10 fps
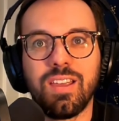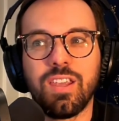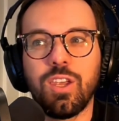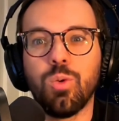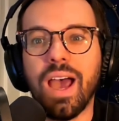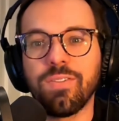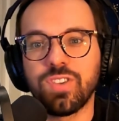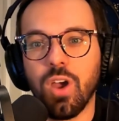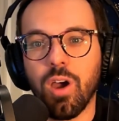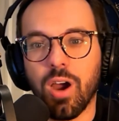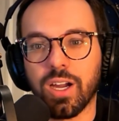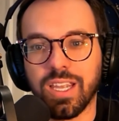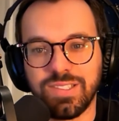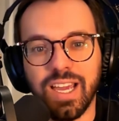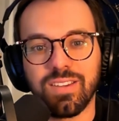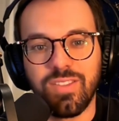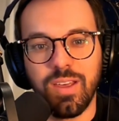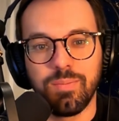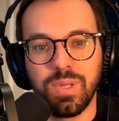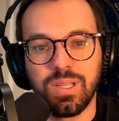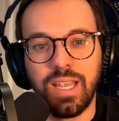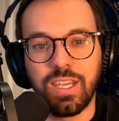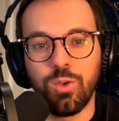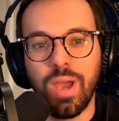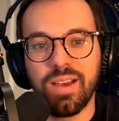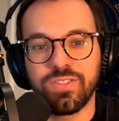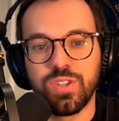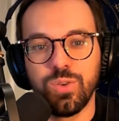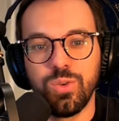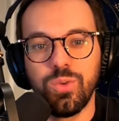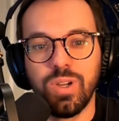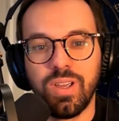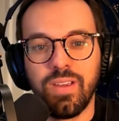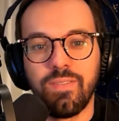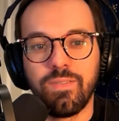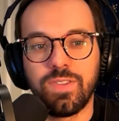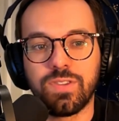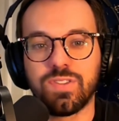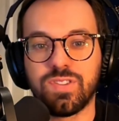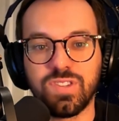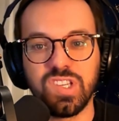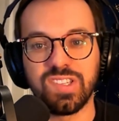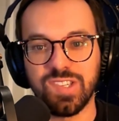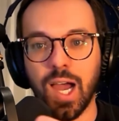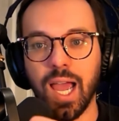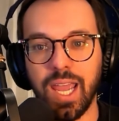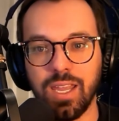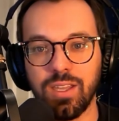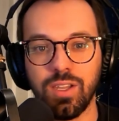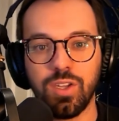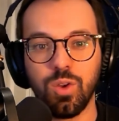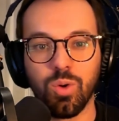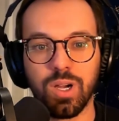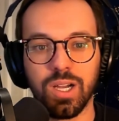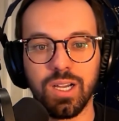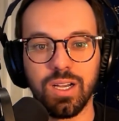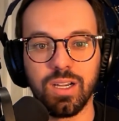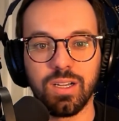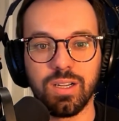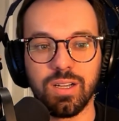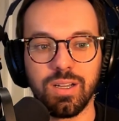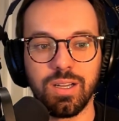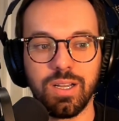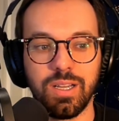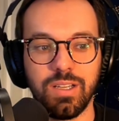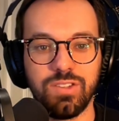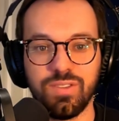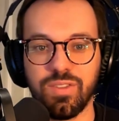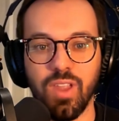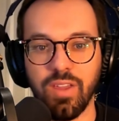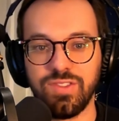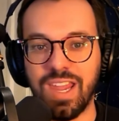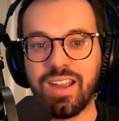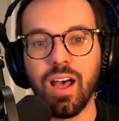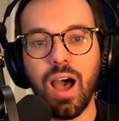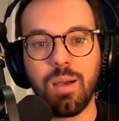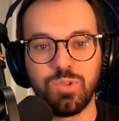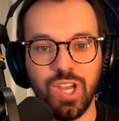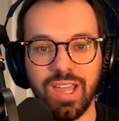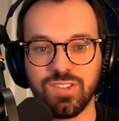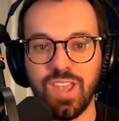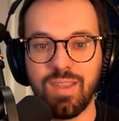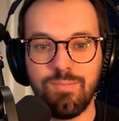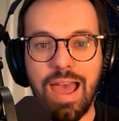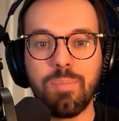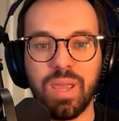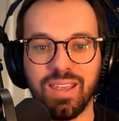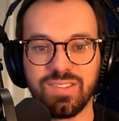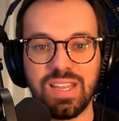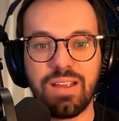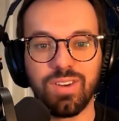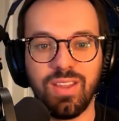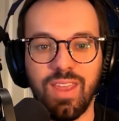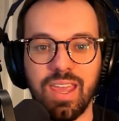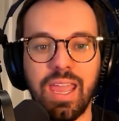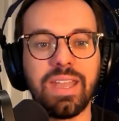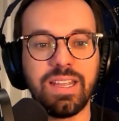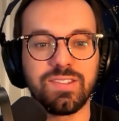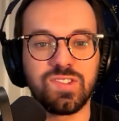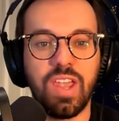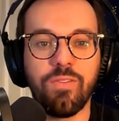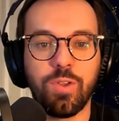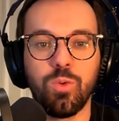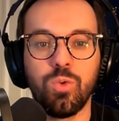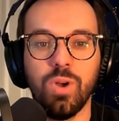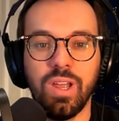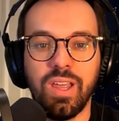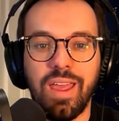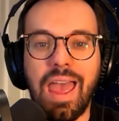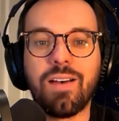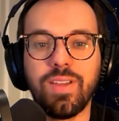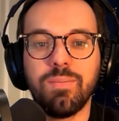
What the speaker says: you have to architect them. Like you have to design your data objects and mappings and everything. And it's if you haven't